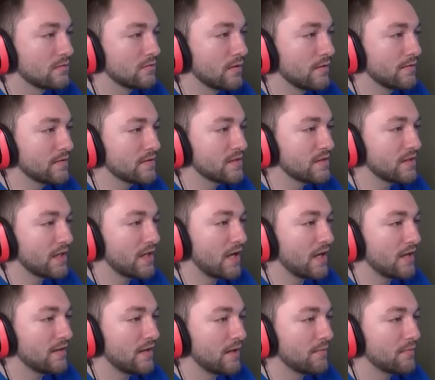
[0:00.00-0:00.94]
Whoever's in the
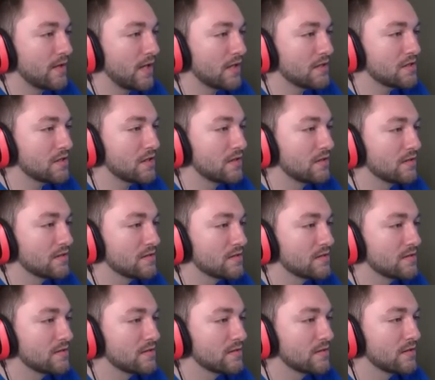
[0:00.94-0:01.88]
goddamn kitchen.
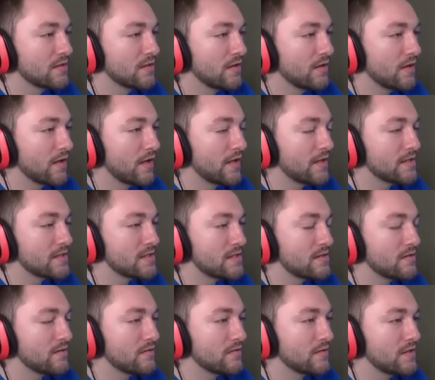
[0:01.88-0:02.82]
Okay, he's
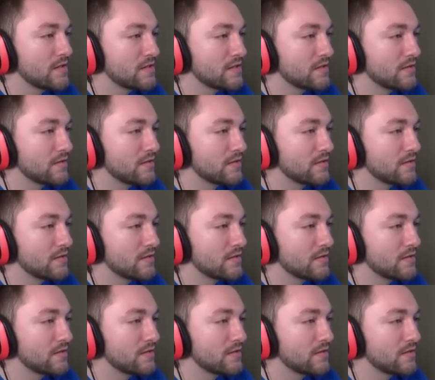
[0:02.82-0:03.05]
still